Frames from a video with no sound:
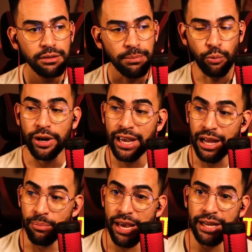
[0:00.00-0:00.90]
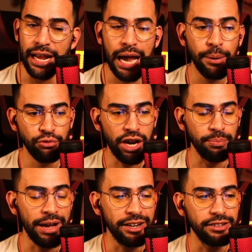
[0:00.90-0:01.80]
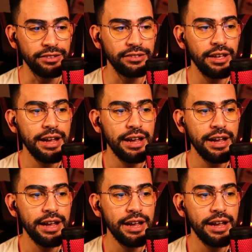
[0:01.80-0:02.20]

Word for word: my right hand man, Abstract Madness,